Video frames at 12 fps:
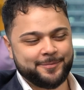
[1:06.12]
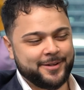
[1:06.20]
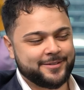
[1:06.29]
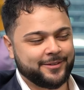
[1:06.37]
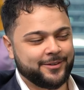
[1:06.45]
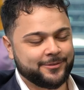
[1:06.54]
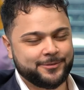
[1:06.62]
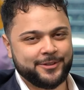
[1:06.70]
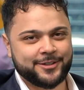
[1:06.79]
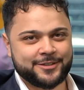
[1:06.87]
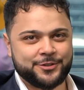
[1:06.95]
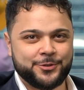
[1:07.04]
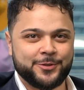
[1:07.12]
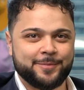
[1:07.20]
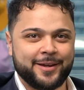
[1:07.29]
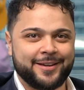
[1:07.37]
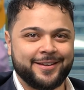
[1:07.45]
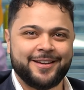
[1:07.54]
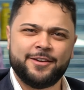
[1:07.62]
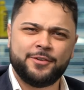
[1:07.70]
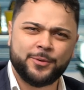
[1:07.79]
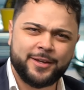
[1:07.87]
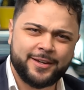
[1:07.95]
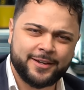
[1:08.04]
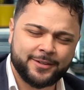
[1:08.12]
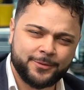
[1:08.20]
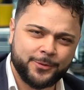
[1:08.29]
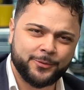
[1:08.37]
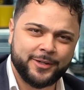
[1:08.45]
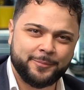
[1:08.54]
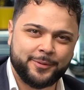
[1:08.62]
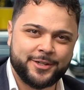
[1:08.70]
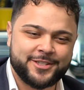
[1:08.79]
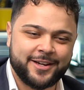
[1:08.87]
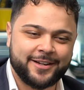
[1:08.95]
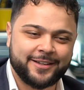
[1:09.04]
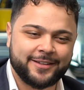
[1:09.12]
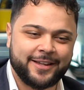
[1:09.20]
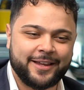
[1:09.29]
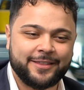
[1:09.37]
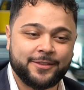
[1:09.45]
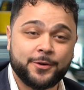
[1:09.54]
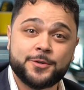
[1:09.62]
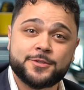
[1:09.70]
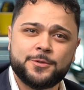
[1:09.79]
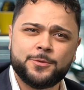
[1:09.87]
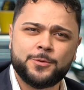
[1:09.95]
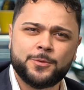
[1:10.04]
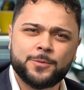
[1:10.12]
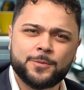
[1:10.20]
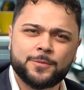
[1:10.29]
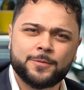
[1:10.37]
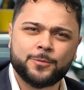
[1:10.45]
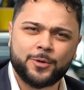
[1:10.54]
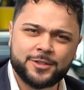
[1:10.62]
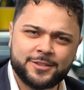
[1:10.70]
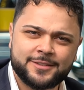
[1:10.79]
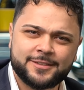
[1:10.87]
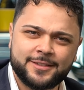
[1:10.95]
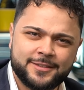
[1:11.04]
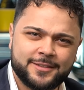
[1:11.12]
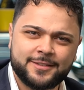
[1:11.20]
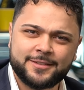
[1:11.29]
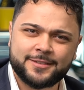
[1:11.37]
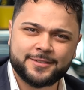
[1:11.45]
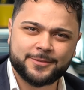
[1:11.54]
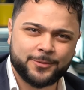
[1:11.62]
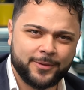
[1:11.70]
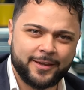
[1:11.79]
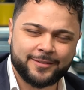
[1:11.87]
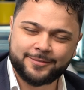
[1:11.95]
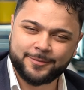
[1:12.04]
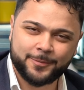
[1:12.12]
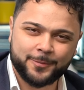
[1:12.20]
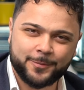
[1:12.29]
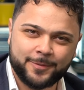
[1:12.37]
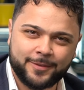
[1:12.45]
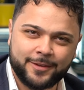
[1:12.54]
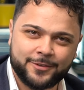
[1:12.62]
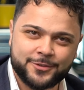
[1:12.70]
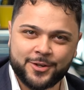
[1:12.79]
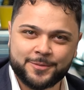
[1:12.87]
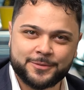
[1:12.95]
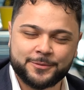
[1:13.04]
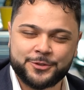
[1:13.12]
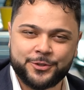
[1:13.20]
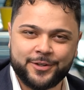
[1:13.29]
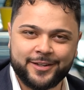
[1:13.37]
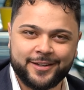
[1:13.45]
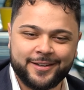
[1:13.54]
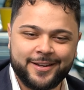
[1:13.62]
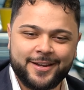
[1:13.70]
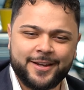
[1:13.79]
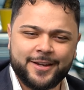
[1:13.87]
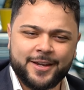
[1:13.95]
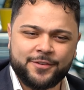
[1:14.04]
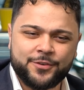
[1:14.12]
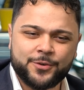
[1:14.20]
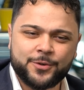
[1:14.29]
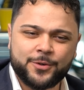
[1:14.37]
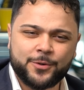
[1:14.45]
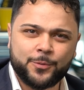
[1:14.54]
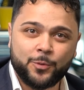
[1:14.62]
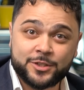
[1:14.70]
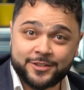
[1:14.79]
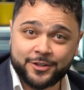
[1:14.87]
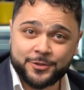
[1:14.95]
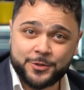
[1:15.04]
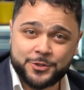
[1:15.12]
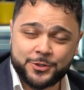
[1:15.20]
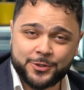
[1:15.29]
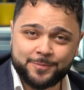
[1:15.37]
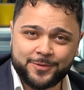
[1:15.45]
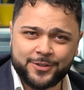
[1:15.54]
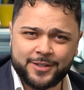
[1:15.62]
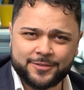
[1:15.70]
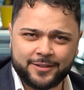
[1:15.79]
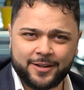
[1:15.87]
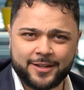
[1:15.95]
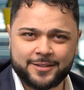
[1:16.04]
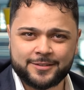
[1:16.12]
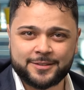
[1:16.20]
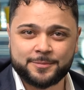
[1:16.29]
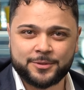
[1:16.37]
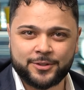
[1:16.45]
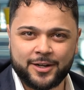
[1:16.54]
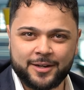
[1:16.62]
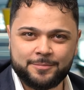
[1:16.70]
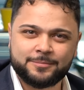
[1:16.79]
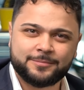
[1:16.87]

It means a lot for you guys to tune back in every week. Do really appreciate it. And those new watchers, listeners, all that, thank you so much for tuning in. If you're watching it on YouTube, do give us a like and subscribe.